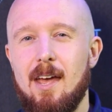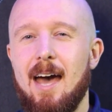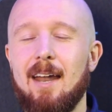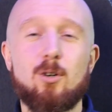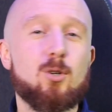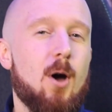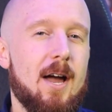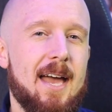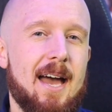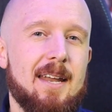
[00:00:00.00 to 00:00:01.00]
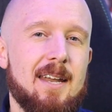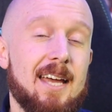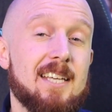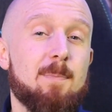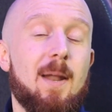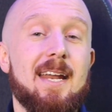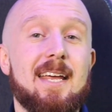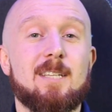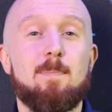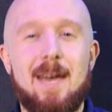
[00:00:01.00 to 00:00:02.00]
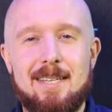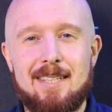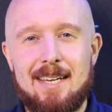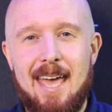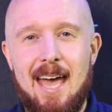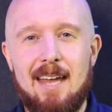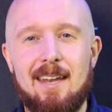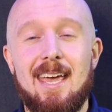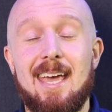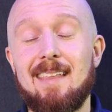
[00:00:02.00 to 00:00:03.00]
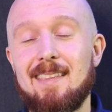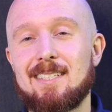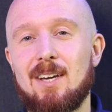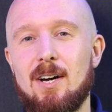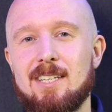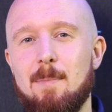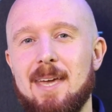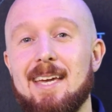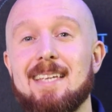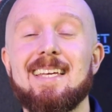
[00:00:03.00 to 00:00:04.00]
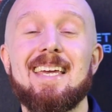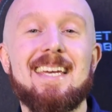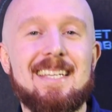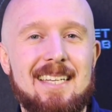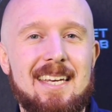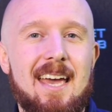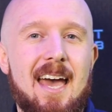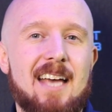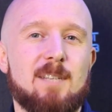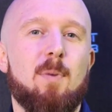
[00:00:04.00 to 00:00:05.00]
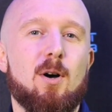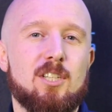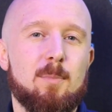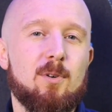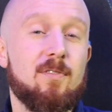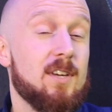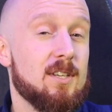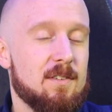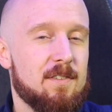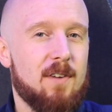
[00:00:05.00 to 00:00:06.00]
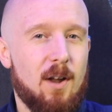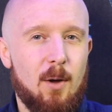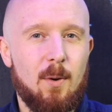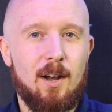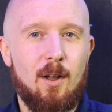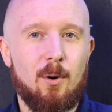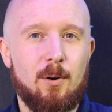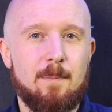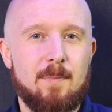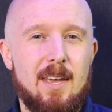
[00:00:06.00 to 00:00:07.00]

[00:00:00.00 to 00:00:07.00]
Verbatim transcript: And I'll try and explain it as best as I can in this guide to make it as easy as possible for you to follow along.